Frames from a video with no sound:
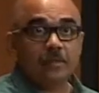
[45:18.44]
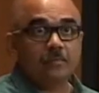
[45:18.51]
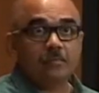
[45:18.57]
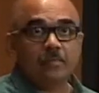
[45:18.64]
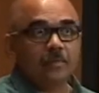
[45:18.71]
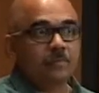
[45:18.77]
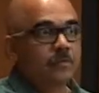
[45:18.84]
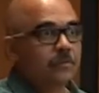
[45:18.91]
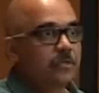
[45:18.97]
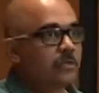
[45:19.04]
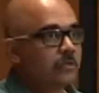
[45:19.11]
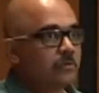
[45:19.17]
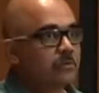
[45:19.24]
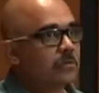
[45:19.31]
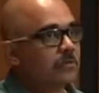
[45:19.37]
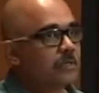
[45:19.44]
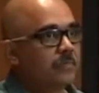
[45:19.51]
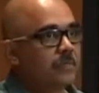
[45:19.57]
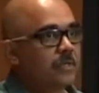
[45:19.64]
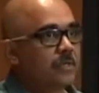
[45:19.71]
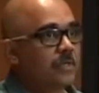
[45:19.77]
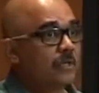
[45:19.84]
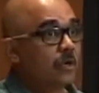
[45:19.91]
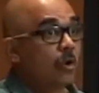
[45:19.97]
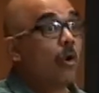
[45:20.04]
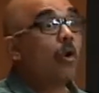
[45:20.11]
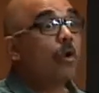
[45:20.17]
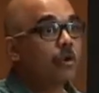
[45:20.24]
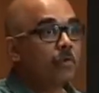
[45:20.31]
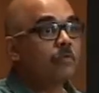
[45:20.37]
30 crores or something like that
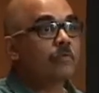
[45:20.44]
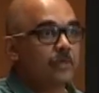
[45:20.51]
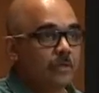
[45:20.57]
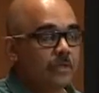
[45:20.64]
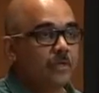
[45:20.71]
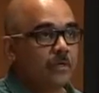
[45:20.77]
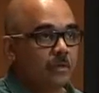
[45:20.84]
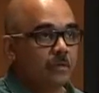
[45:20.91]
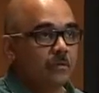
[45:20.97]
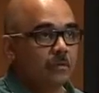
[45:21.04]
all over India.